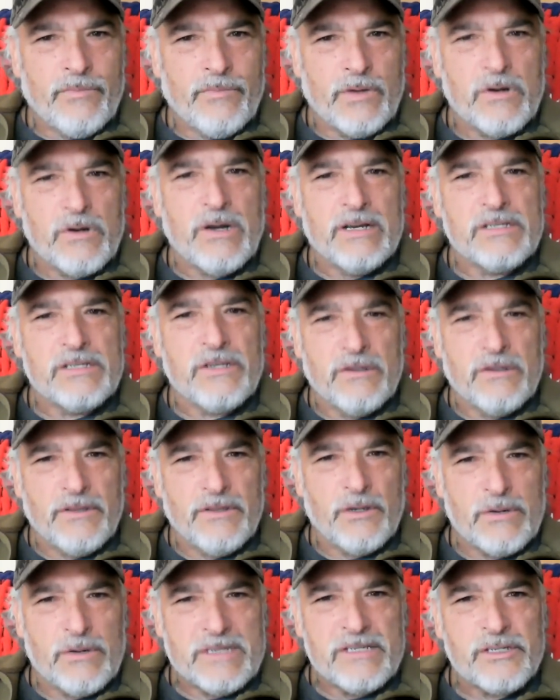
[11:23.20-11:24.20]
There is
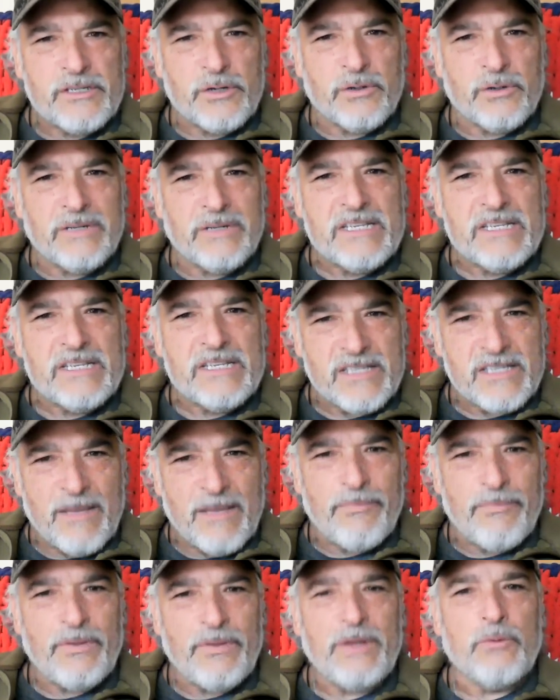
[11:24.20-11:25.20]
certainly
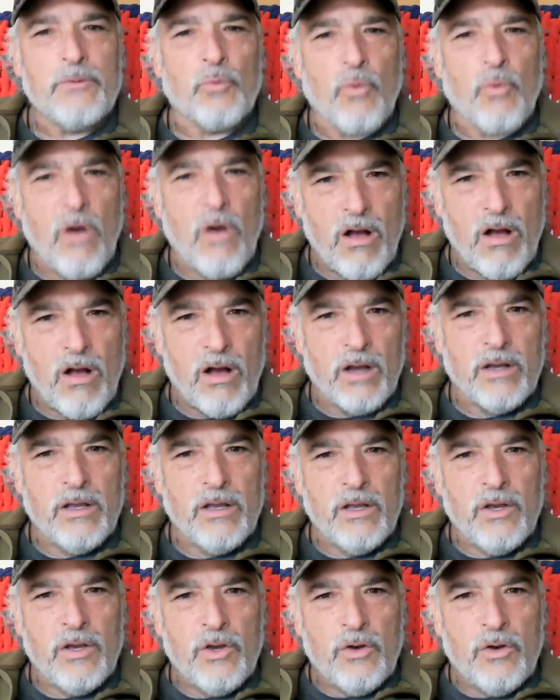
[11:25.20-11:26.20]
something wrong
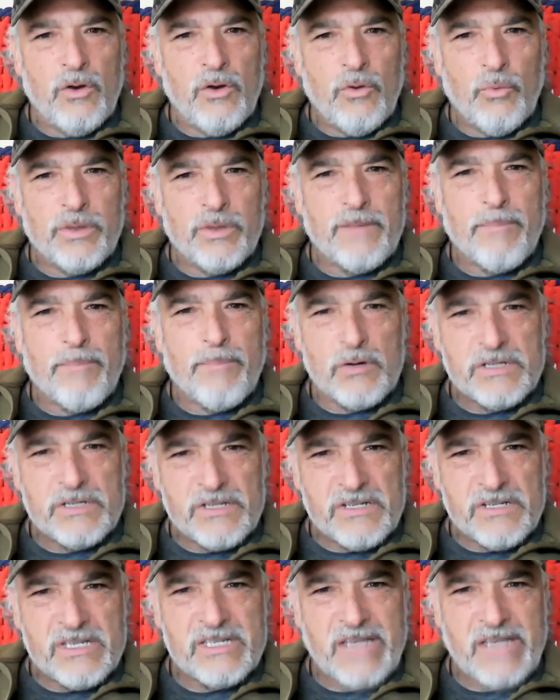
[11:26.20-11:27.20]
with a
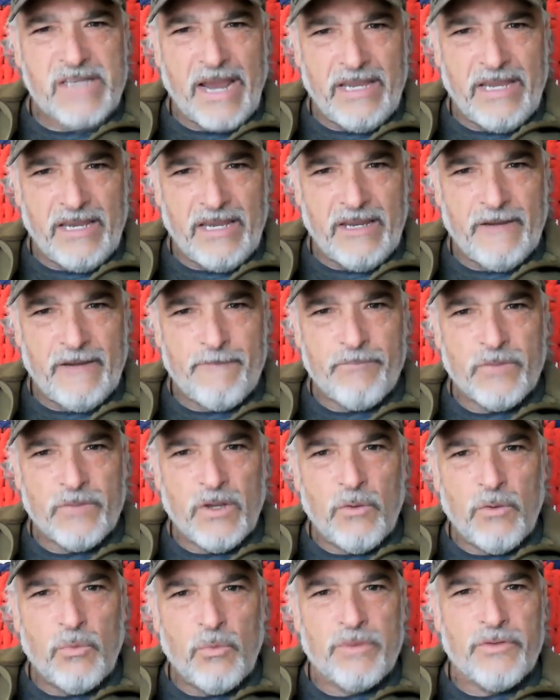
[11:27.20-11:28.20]
person's psyche
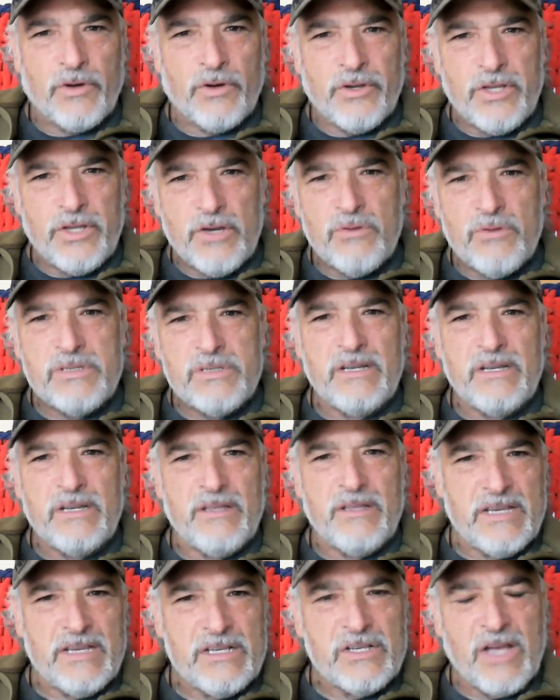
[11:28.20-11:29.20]
when they're using
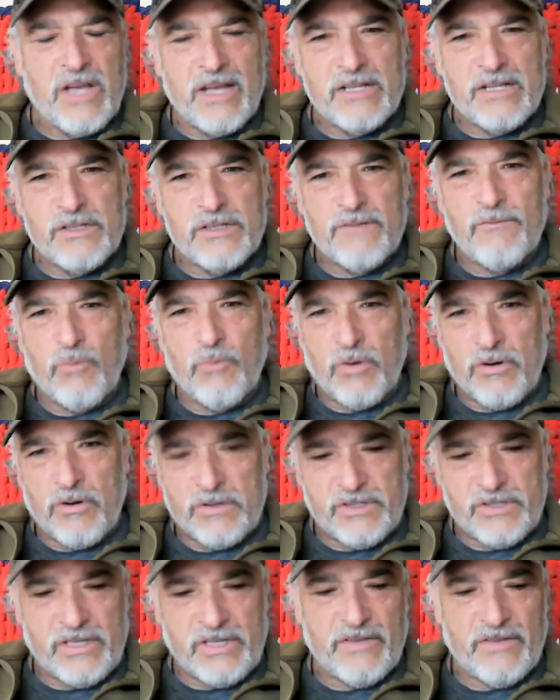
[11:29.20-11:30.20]
these kinds of
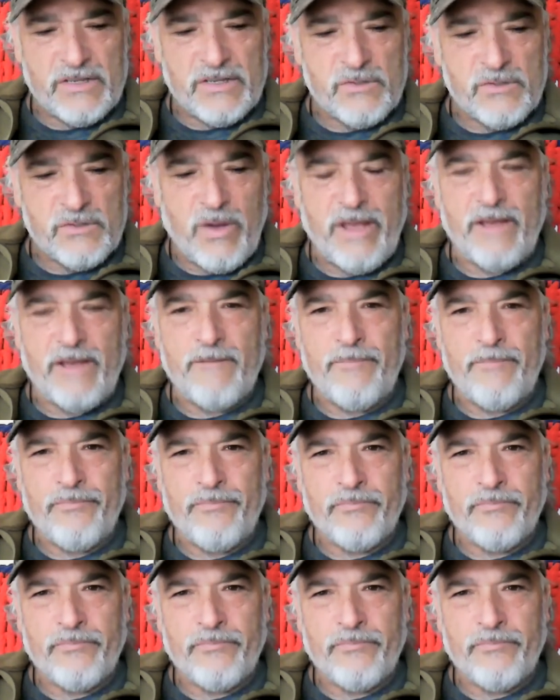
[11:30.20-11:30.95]
words in this way